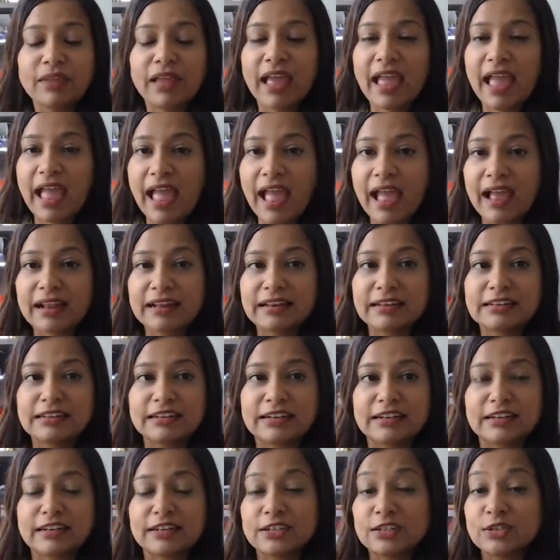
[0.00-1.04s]
And
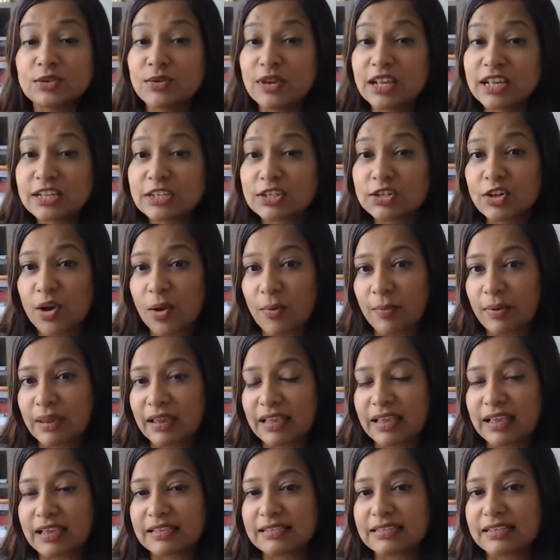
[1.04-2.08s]
today's
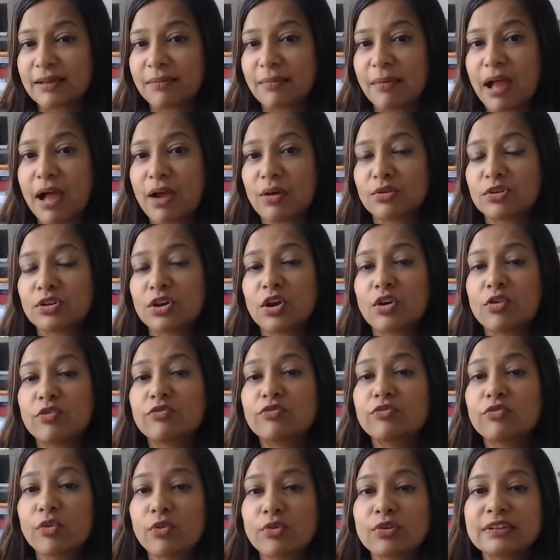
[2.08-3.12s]
topic is about
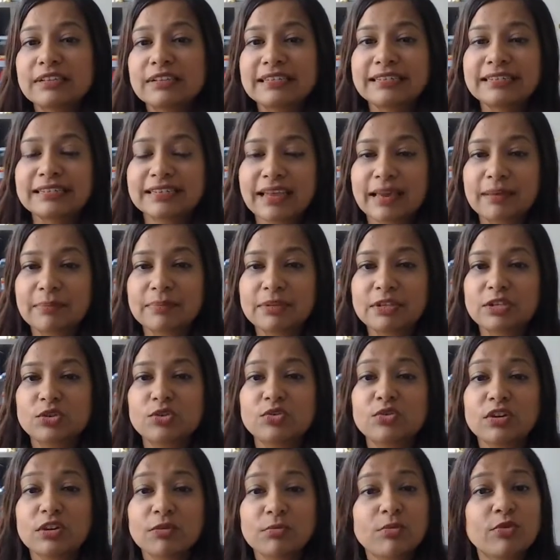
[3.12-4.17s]
4 steps to
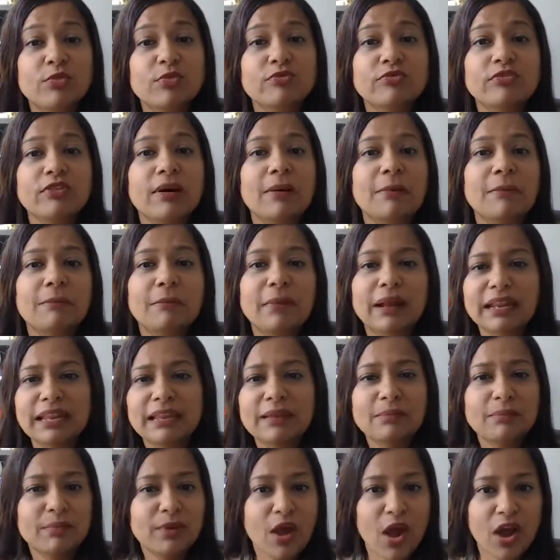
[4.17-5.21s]
remove money
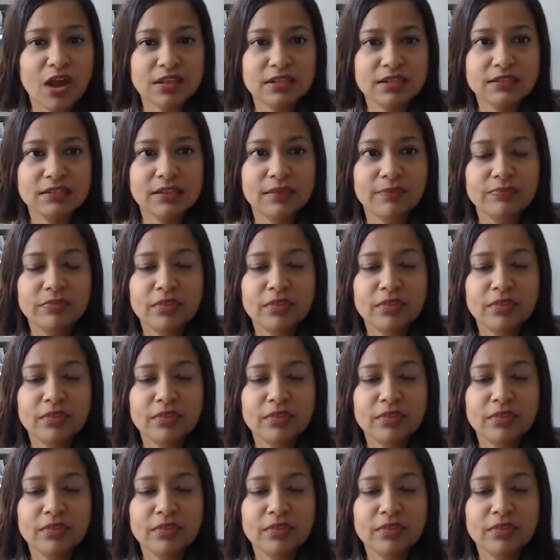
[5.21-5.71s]
blocks.